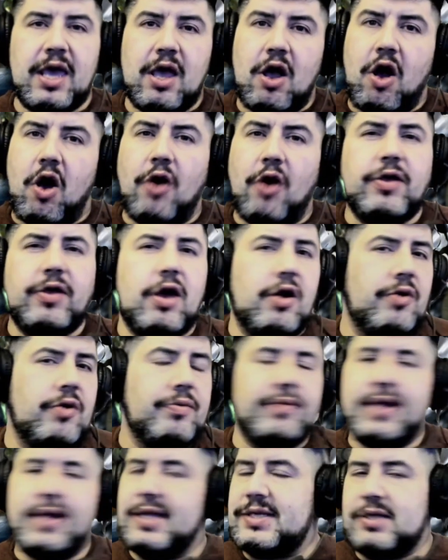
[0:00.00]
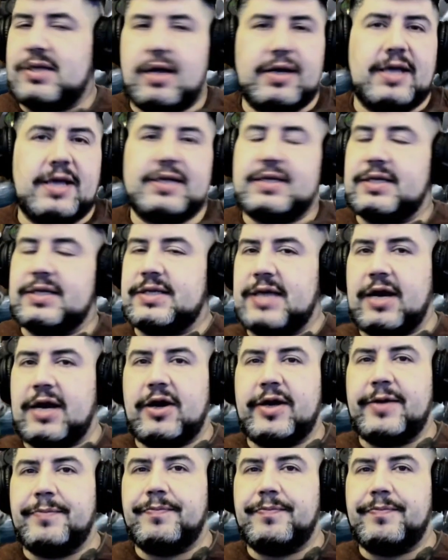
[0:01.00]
Although, it's not necessary.